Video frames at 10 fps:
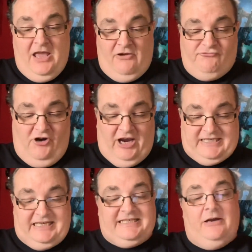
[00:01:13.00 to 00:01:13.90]
Right,
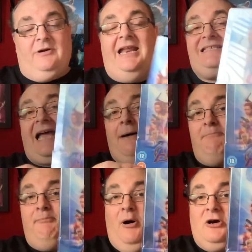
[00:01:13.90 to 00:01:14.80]
so let's
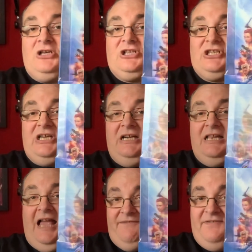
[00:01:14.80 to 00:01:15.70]
unbox
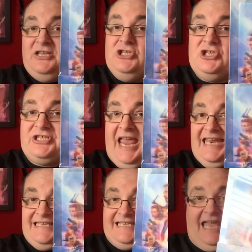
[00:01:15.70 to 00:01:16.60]
Avengers
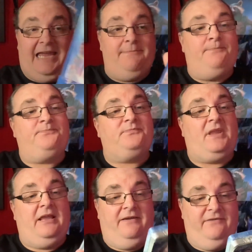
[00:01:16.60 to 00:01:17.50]
Endgame.
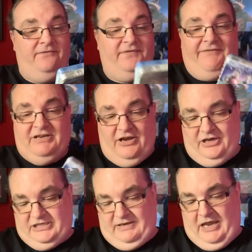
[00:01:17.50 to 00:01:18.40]
Very
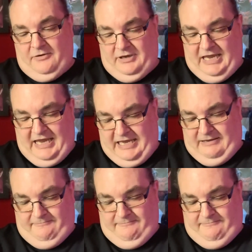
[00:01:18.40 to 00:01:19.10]
nice. Okay.